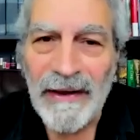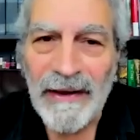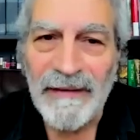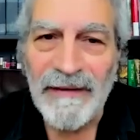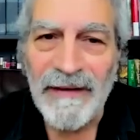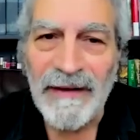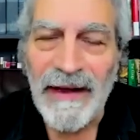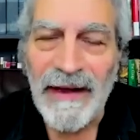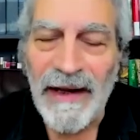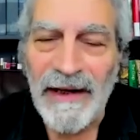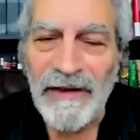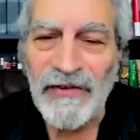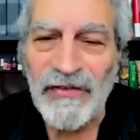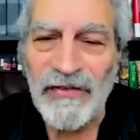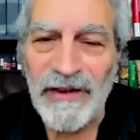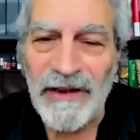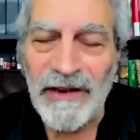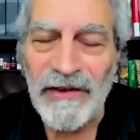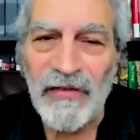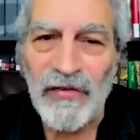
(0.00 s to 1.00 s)
In the
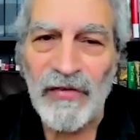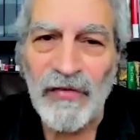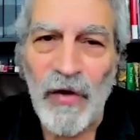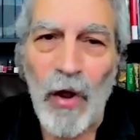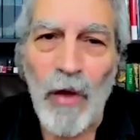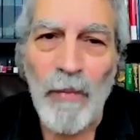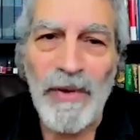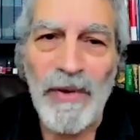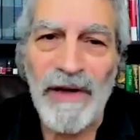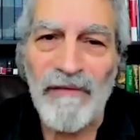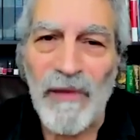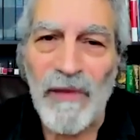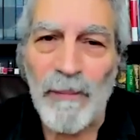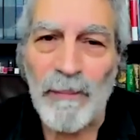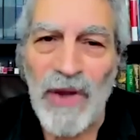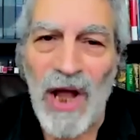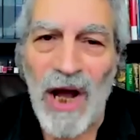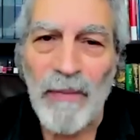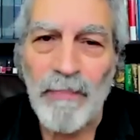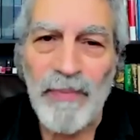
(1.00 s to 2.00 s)
latest installment of the
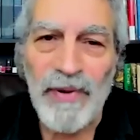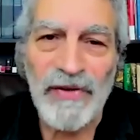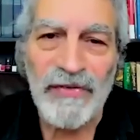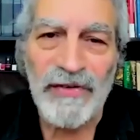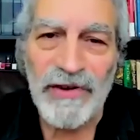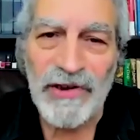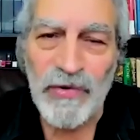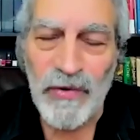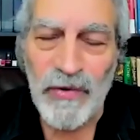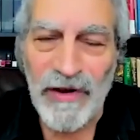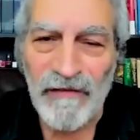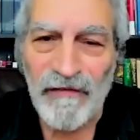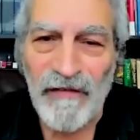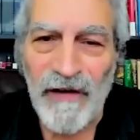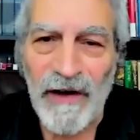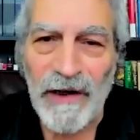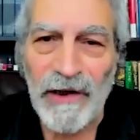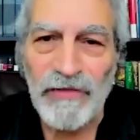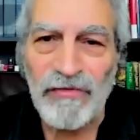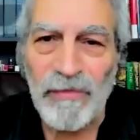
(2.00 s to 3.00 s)
blockbuster Twitter
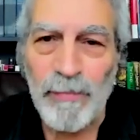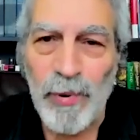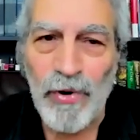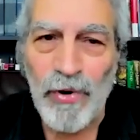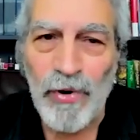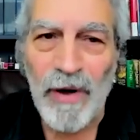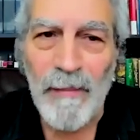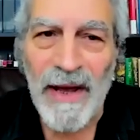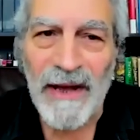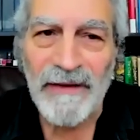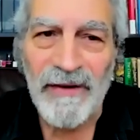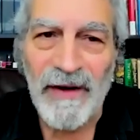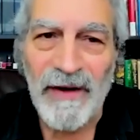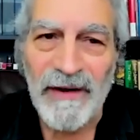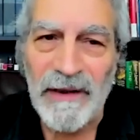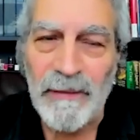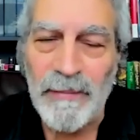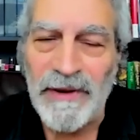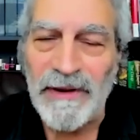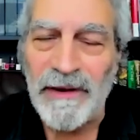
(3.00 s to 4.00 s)
Files, reporter Matt
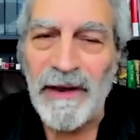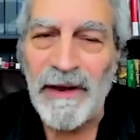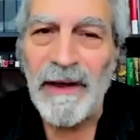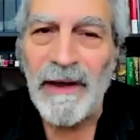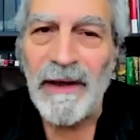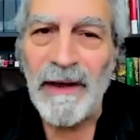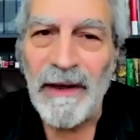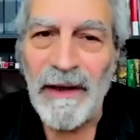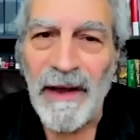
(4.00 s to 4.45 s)
Taibbi